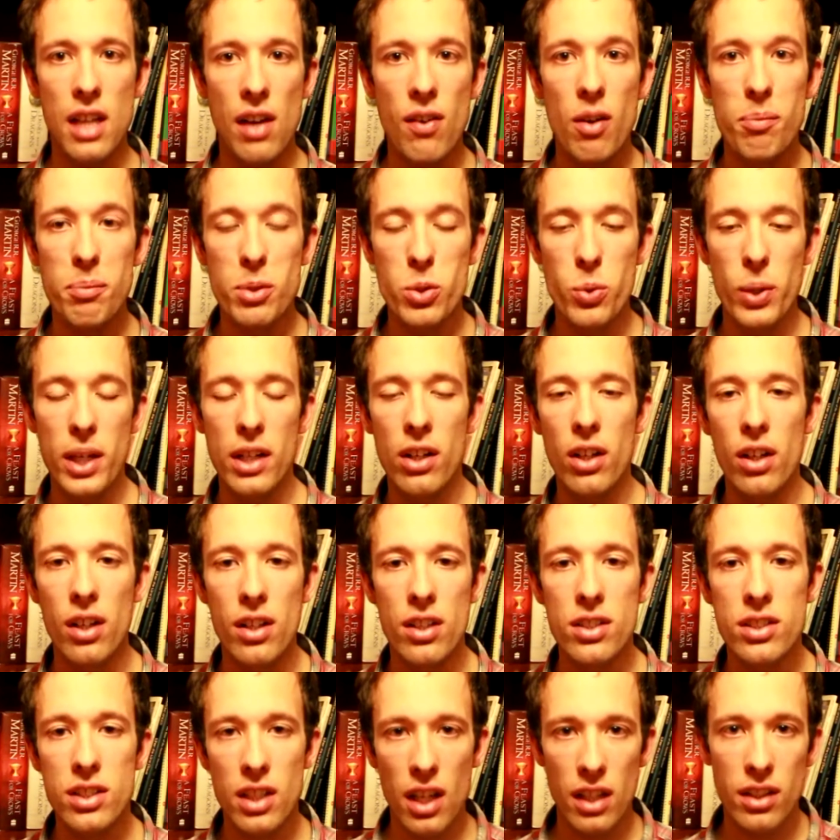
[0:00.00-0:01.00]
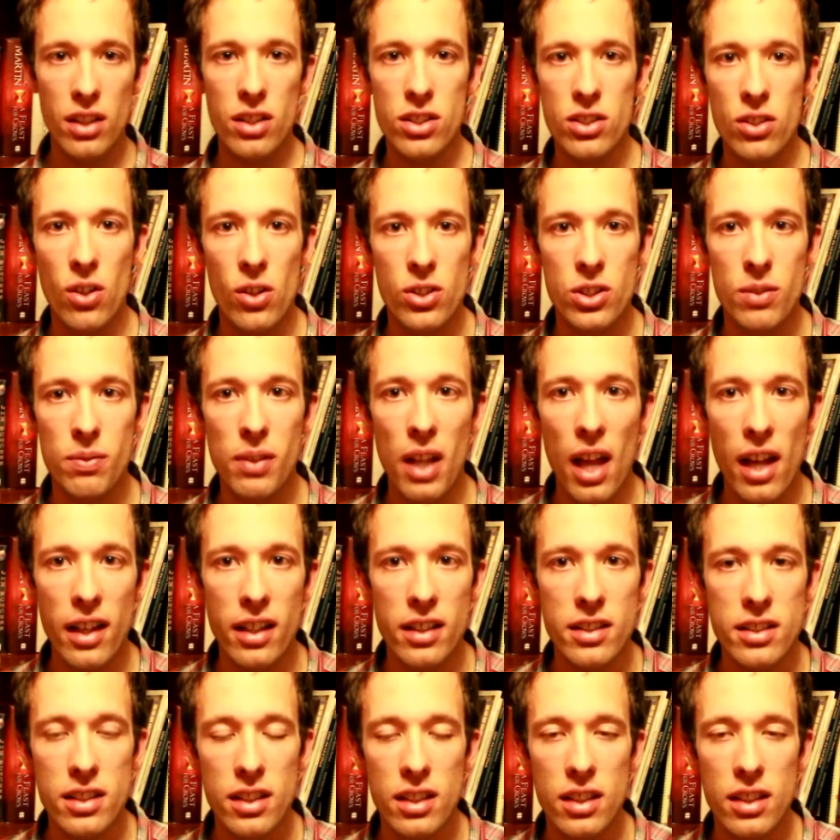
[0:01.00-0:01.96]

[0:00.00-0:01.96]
are in between us and the source of light.